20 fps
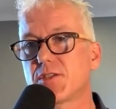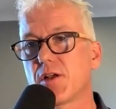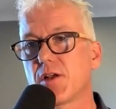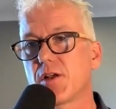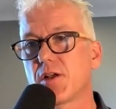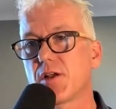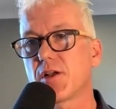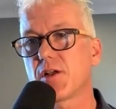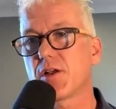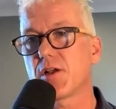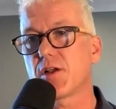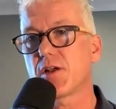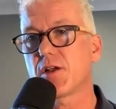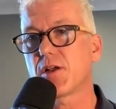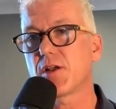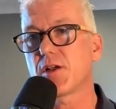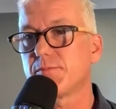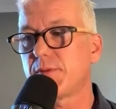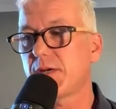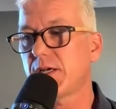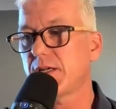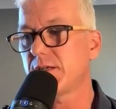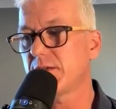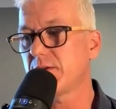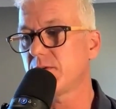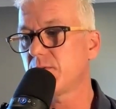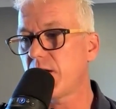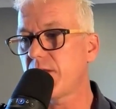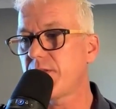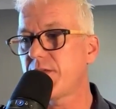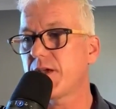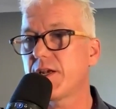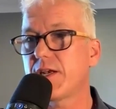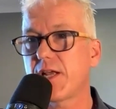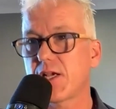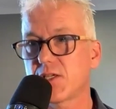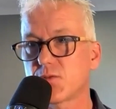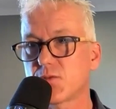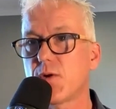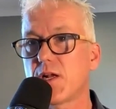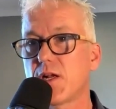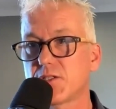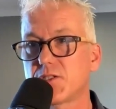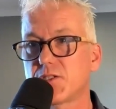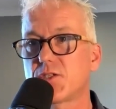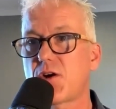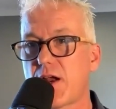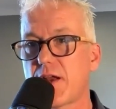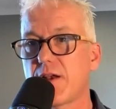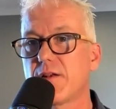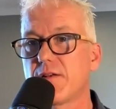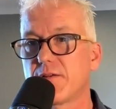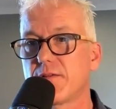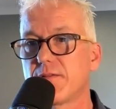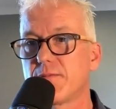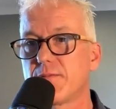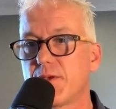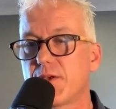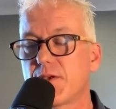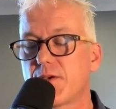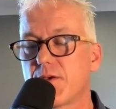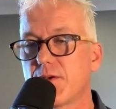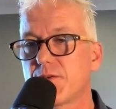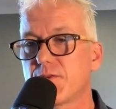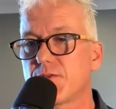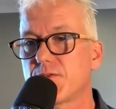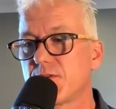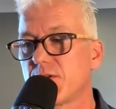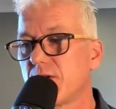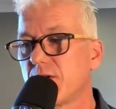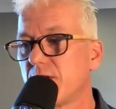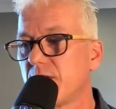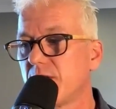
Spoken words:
got a lot of problems, but one thing it does well is train, because